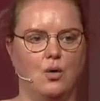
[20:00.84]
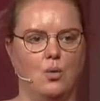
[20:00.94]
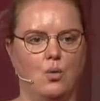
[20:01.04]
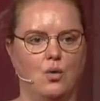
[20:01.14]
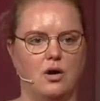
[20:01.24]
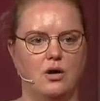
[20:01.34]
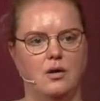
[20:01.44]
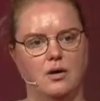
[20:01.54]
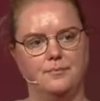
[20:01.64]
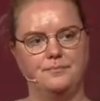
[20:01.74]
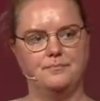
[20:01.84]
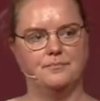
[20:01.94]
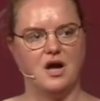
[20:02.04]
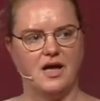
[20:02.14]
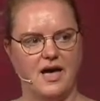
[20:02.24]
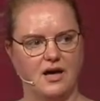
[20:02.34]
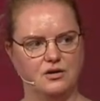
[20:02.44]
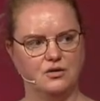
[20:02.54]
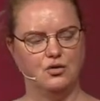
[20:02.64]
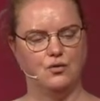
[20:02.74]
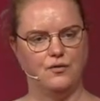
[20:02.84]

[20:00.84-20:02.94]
or, hmm, I added a new